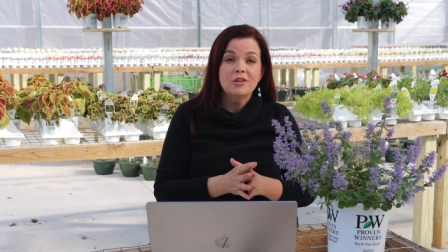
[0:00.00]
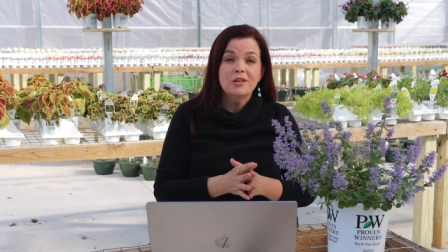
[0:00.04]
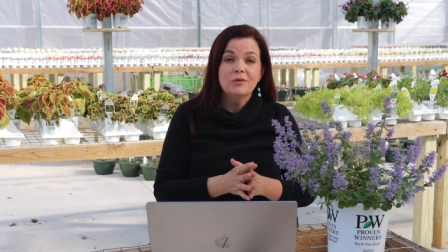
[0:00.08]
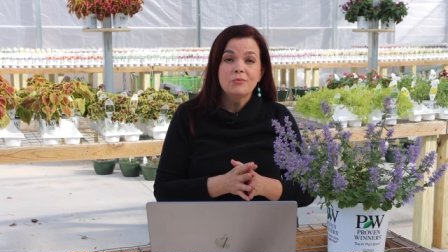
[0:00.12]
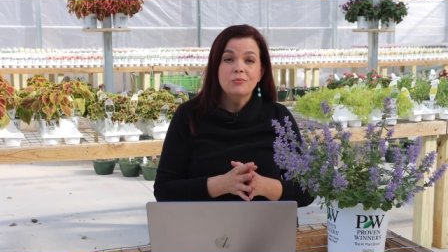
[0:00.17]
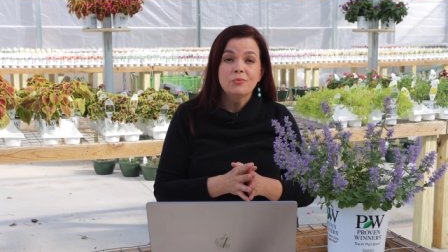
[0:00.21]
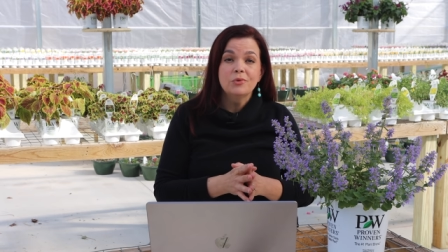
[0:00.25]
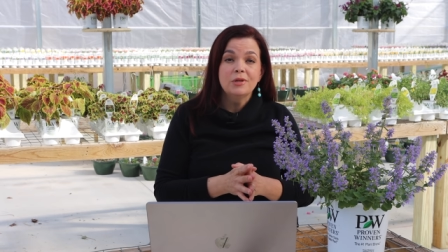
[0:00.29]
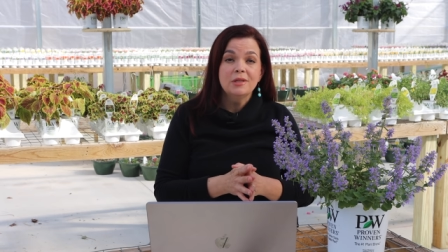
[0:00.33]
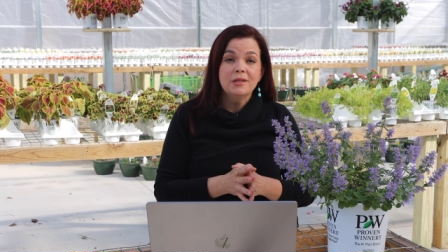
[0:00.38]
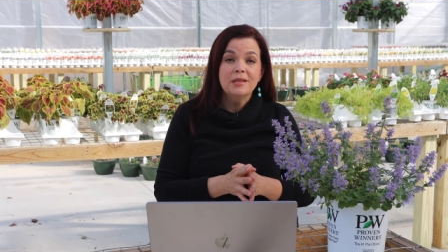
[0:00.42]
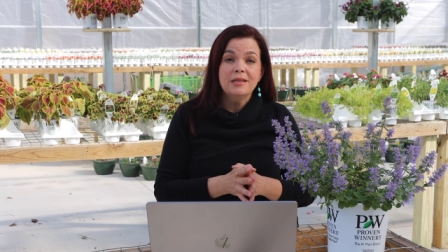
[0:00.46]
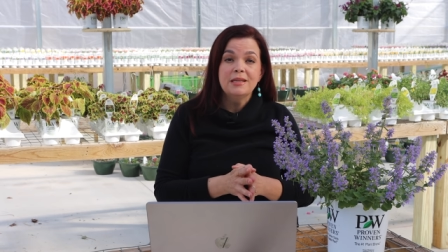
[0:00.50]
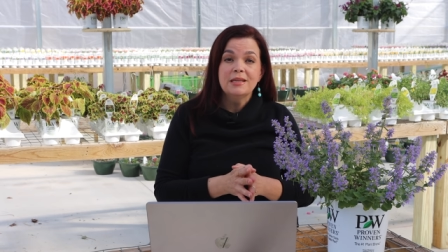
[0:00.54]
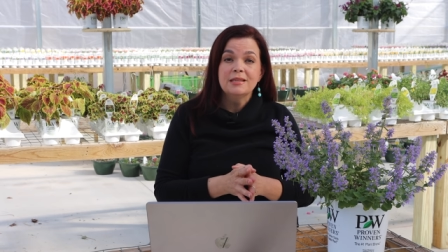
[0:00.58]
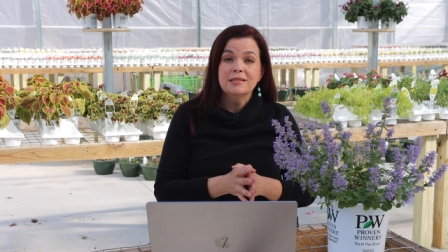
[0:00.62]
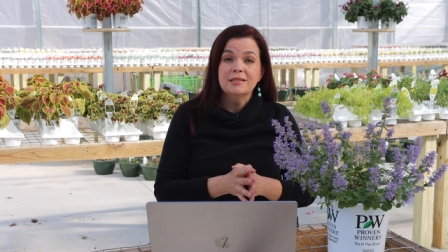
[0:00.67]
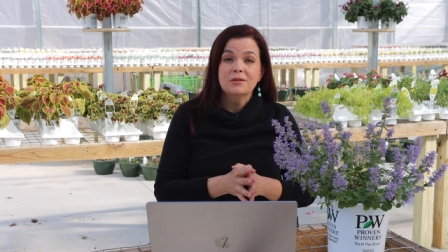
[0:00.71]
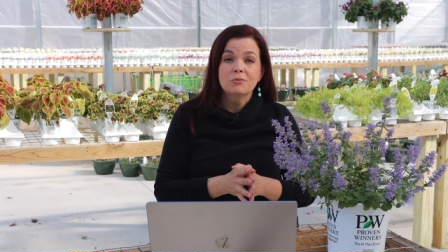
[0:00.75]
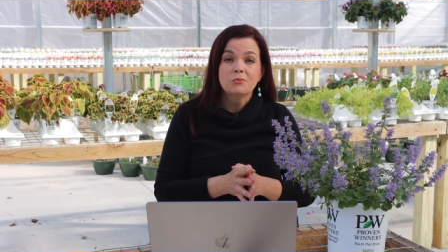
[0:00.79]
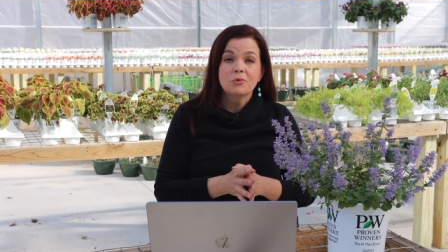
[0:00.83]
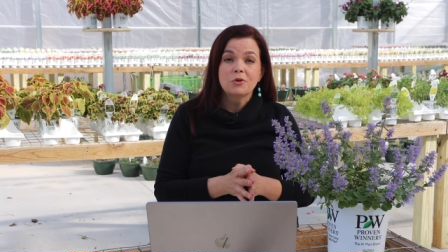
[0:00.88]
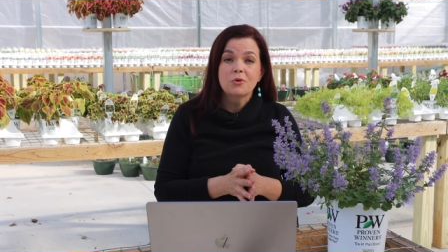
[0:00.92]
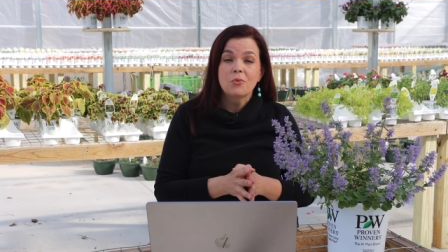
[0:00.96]
it really
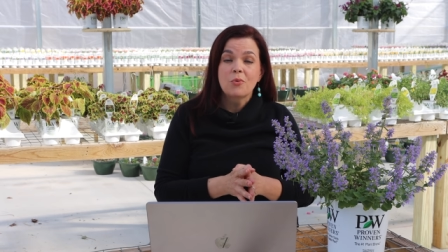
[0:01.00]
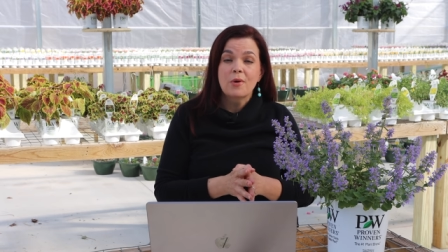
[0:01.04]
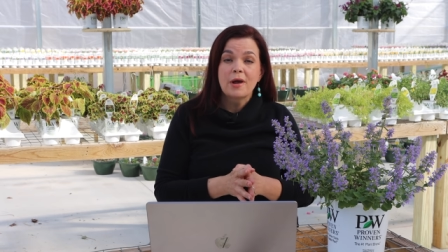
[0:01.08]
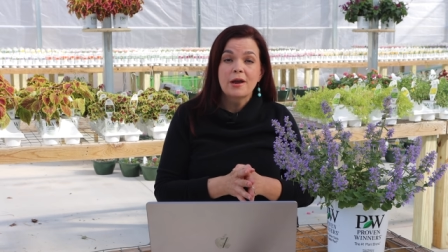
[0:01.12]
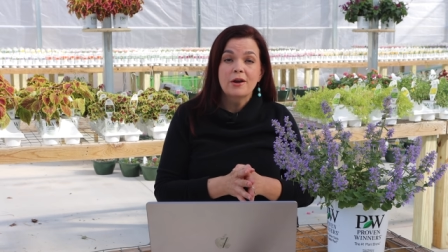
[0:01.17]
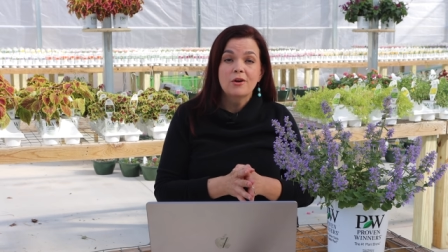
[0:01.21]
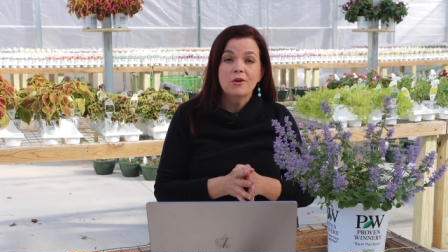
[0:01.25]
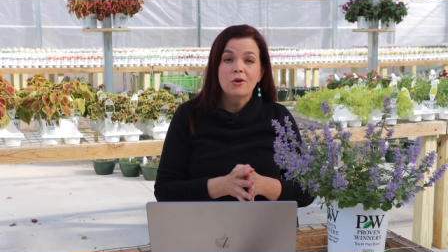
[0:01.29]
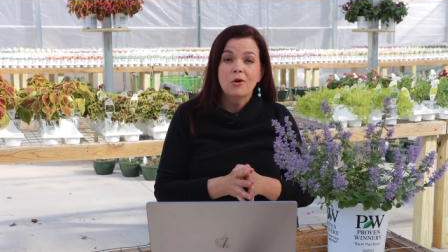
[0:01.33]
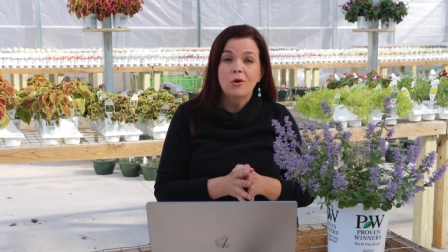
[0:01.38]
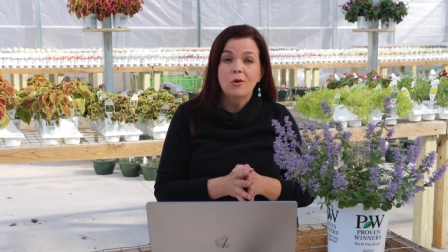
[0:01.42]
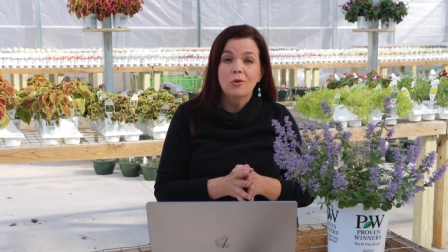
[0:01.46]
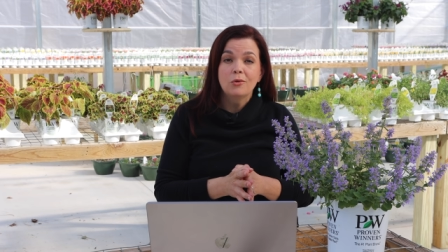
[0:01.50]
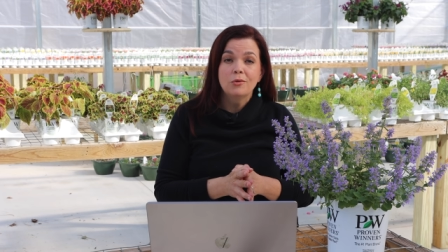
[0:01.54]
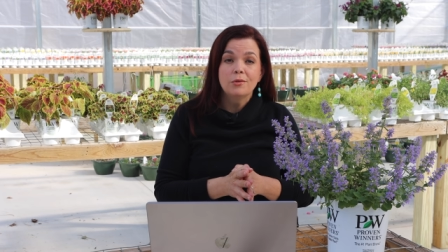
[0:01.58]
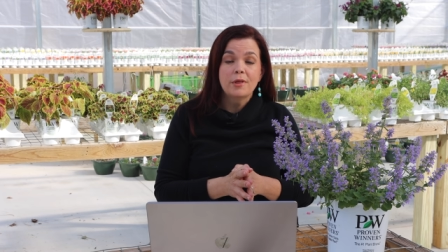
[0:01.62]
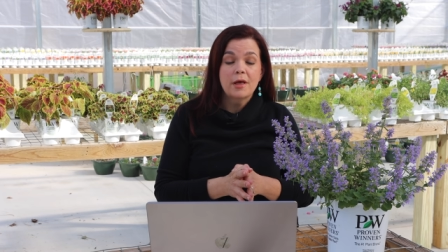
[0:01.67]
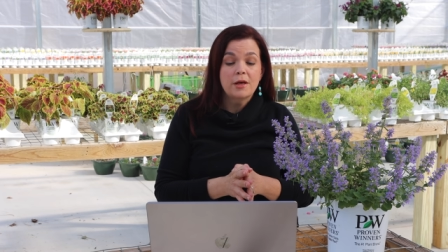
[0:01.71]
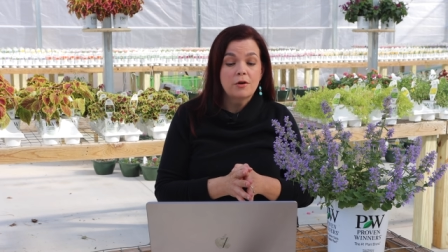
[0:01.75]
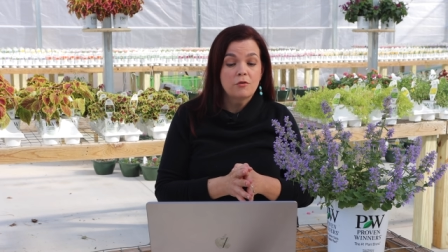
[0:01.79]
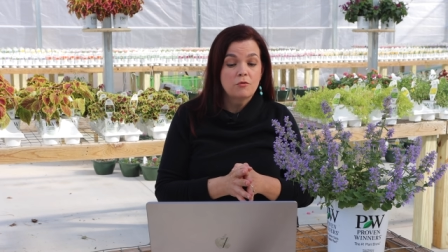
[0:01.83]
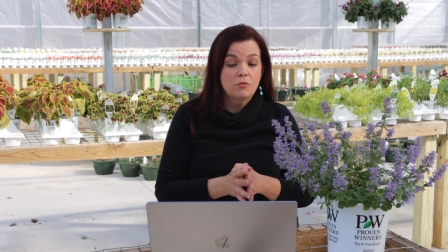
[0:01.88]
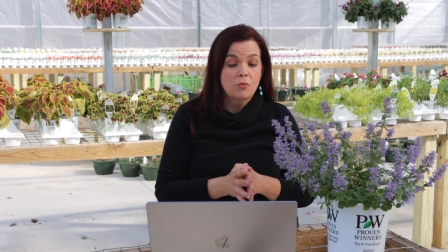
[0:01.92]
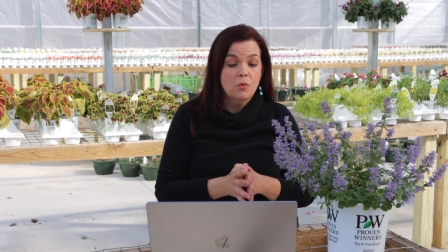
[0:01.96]
doesn't require a whole
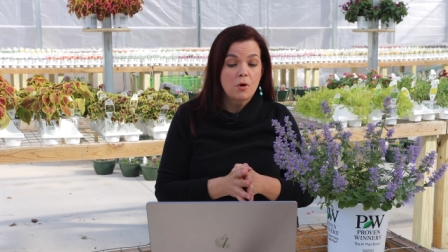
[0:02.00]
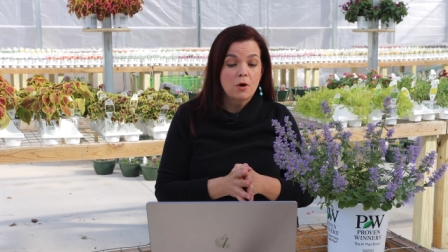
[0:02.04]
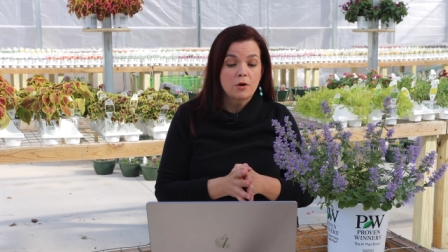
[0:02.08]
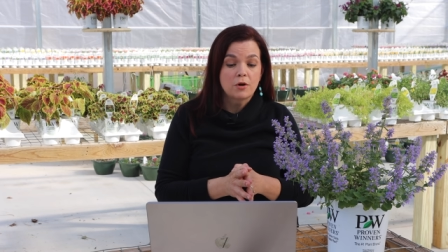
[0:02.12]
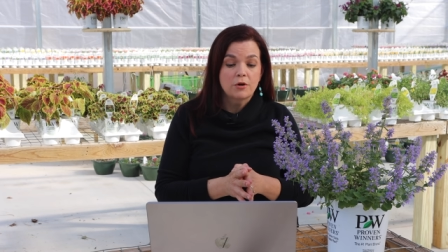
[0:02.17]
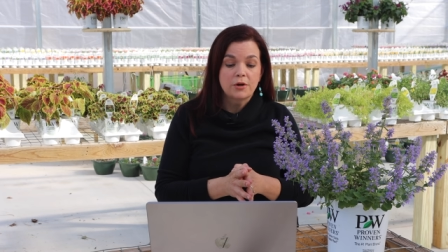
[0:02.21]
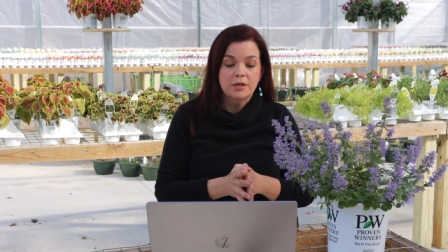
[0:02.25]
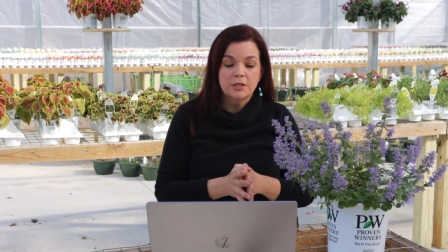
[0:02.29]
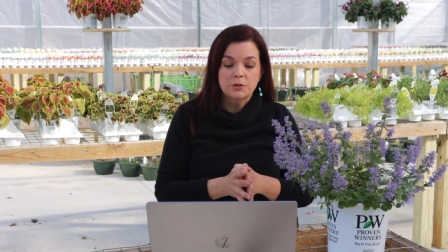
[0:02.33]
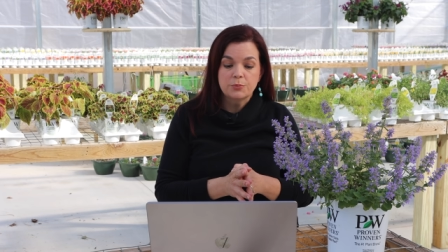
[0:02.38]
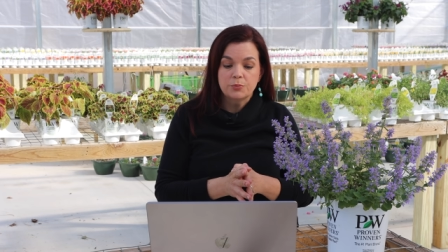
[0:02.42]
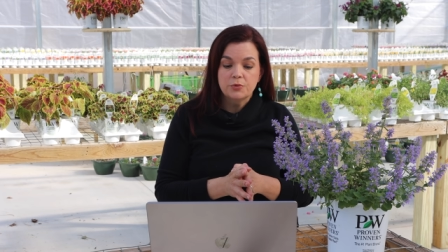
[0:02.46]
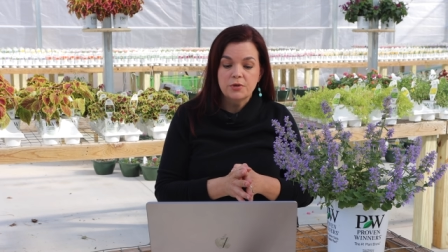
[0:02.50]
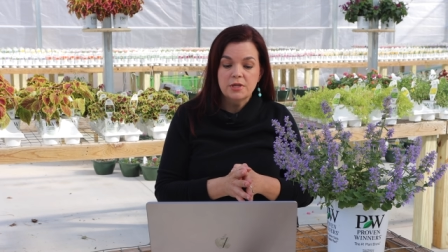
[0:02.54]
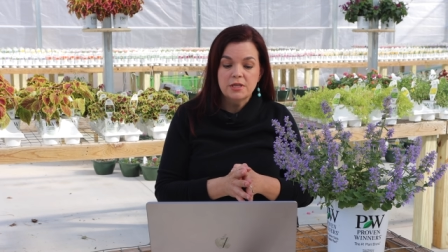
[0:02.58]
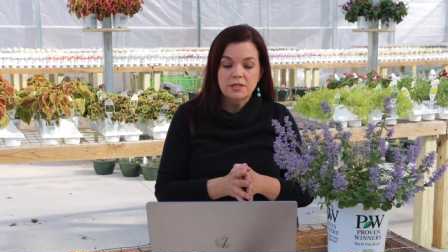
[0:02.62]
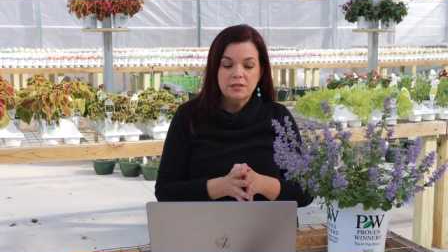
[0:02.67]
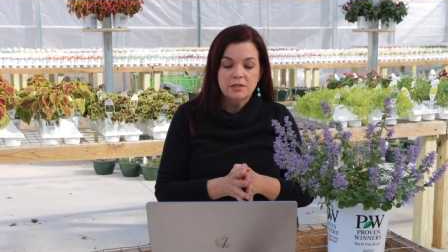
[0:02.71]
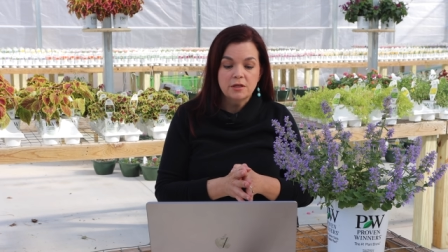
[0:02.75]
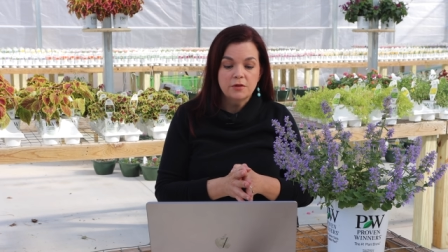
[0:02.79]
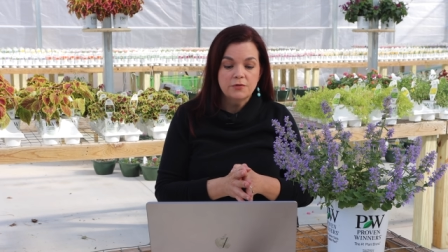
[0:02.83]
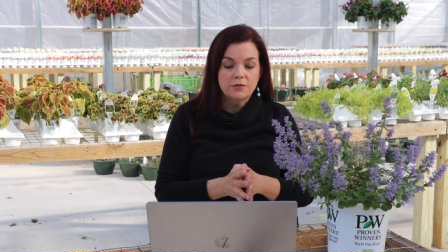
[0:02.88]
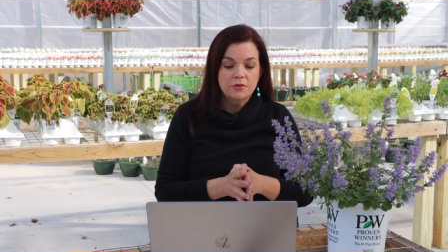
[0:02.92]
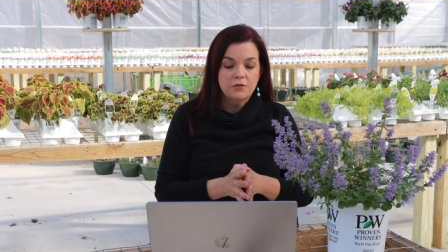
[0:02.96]
lot of water. It's pretty
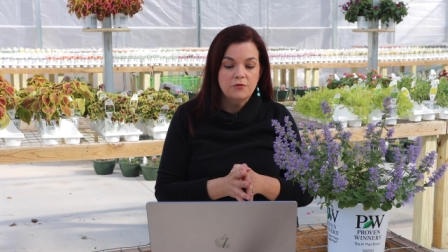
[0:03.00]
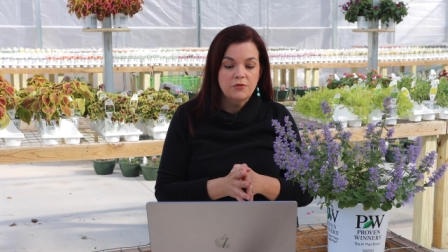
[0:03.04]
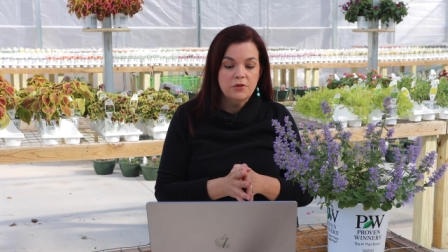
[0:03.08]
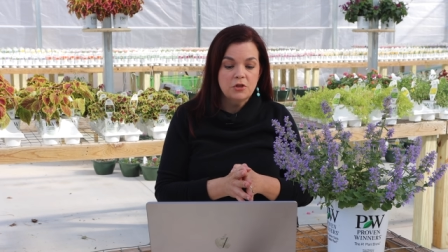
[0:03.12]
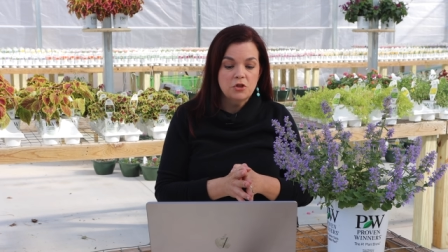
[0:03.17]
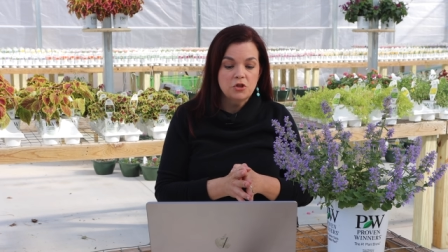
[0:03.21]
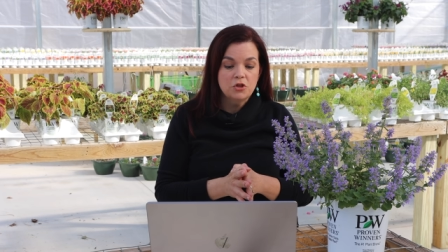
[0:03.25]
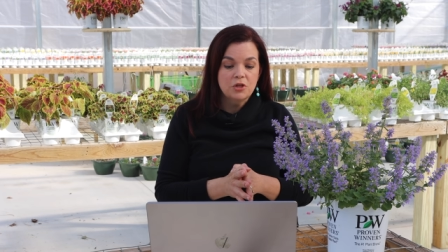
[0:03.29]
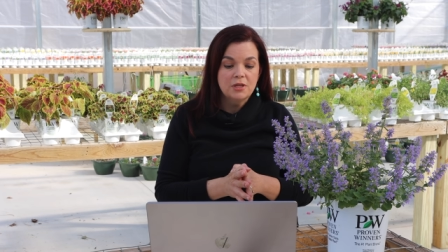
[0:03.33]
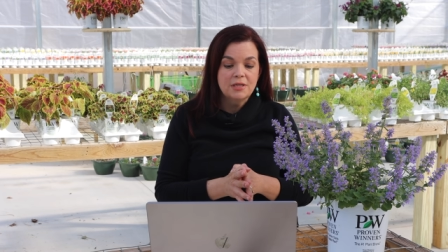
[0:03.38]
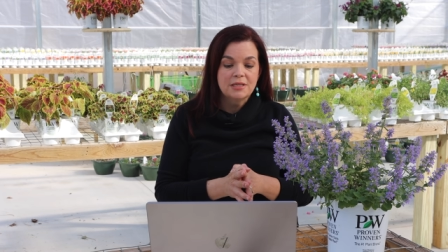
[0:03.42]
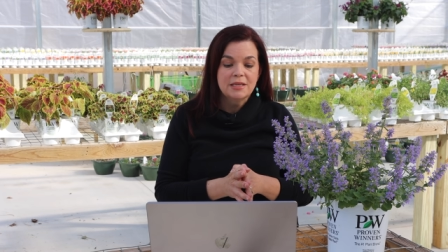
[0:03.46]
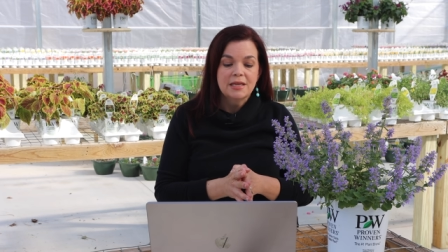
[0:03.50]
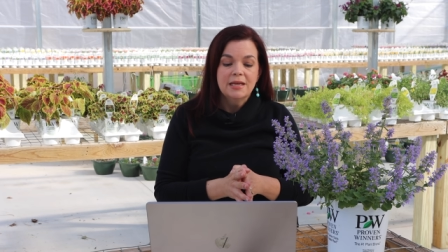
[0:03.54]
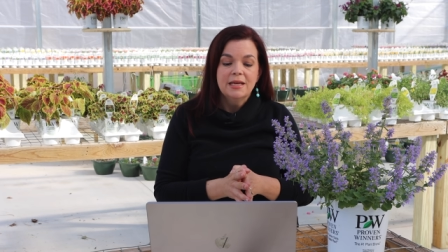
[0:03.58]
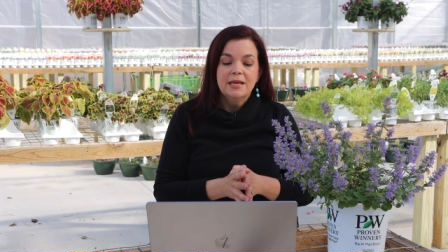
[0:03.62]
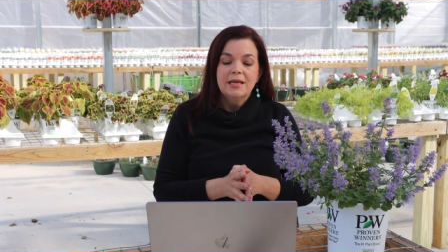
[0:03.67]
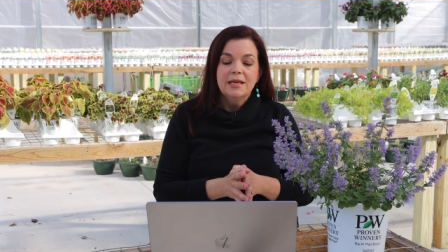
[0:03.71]
self-sufficient.